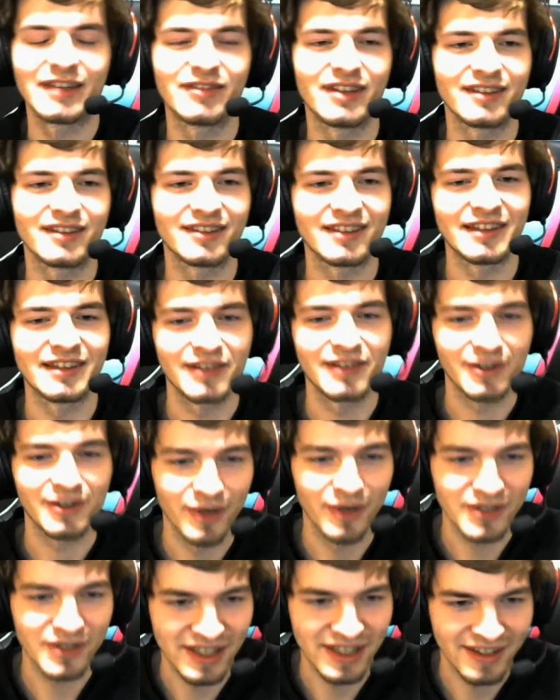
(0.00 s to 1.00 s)
if that's even a
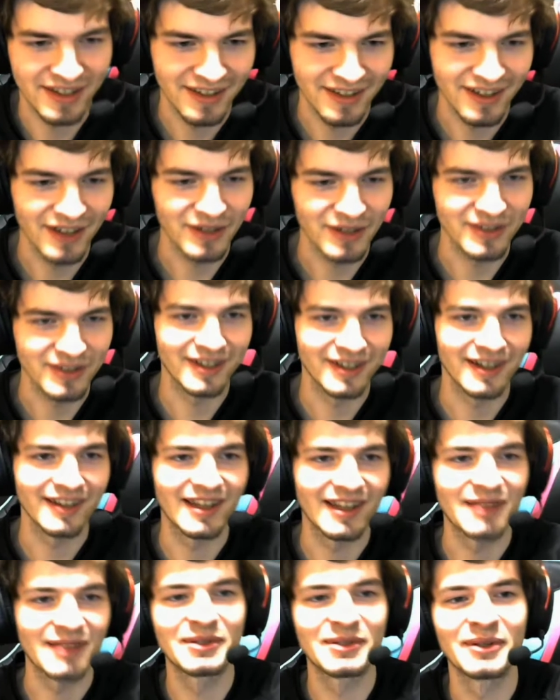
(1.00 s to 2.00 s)
question. I think Yanko's going to
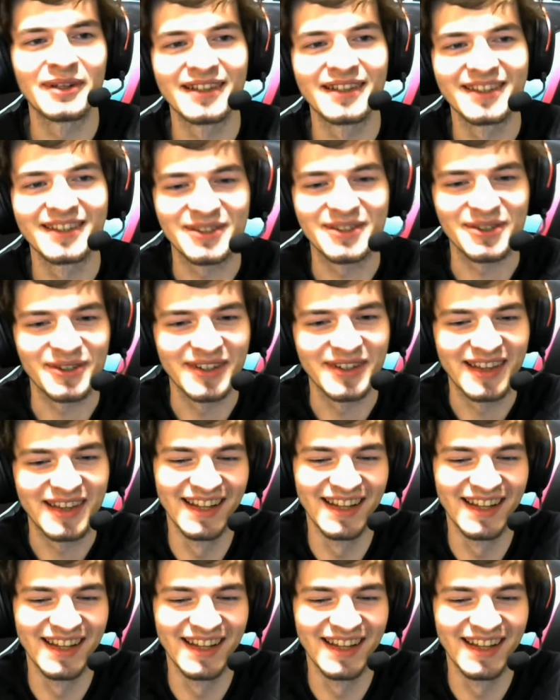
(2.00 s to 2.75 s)
get absolutely destroyed.